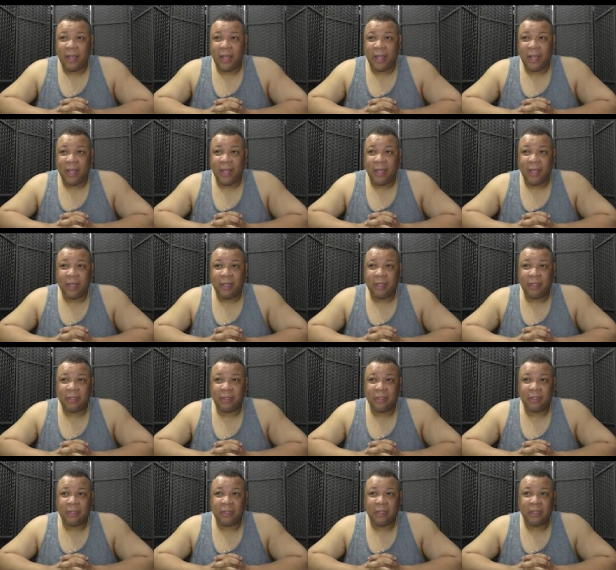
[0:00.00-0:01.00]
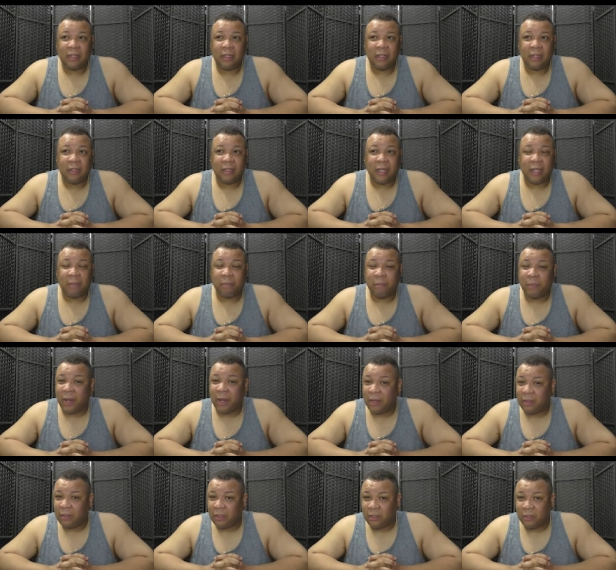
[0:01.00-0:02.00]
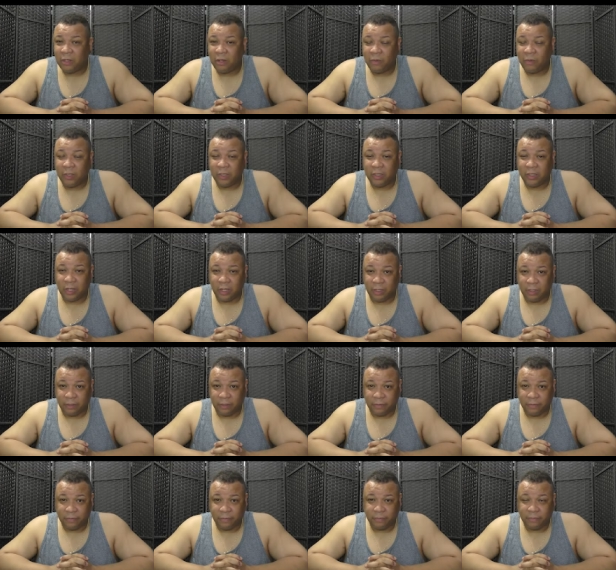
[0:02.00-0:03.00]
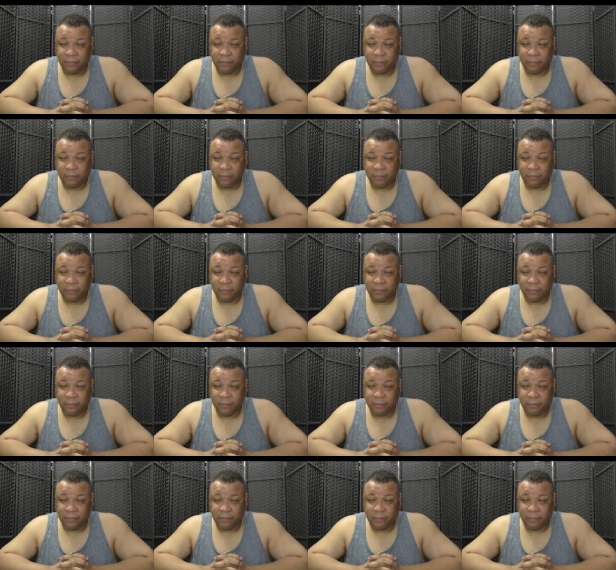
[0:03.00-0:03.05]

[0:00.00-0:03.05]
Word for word: And they barely know each other.